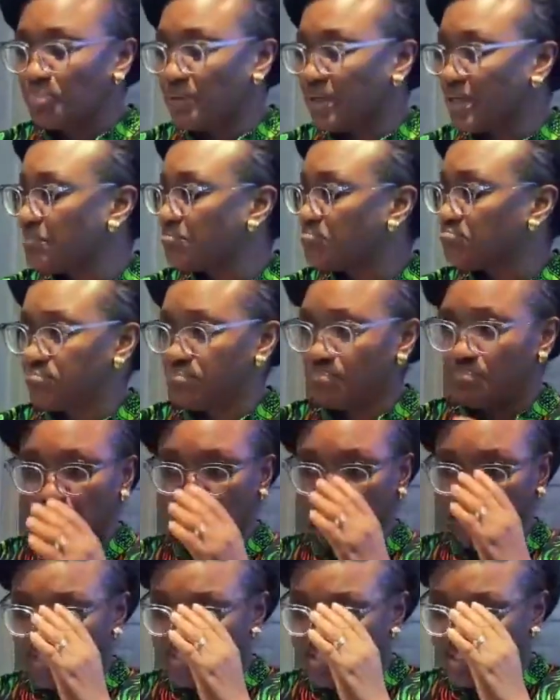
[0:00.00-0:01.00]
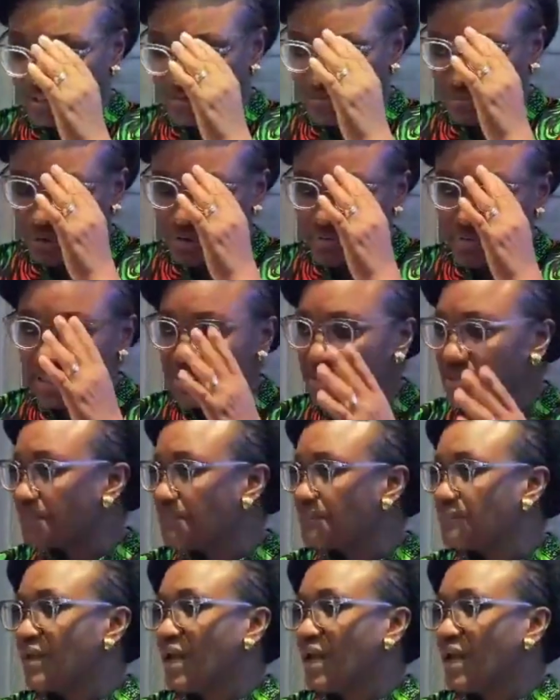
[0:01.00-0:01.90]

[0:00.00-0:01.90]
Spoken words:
will be bettered for it,